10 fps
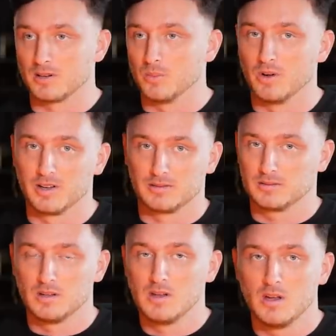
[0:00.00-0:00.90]
I can work
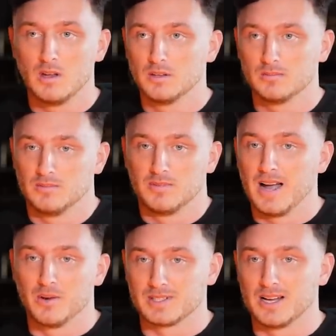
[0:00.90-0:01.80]

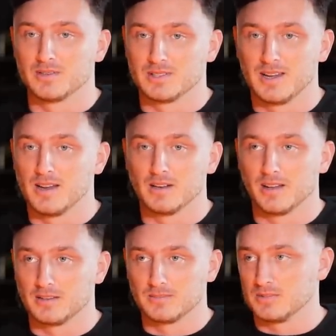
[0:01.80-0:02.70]
hours and hours a day.
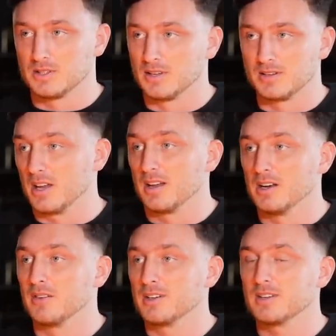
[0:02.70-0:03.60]
Like I, like, I
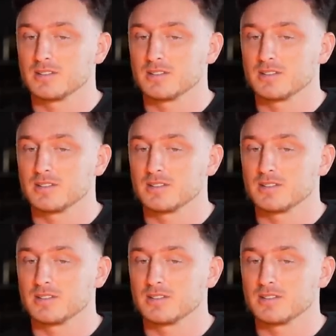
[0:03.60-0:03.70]
love it.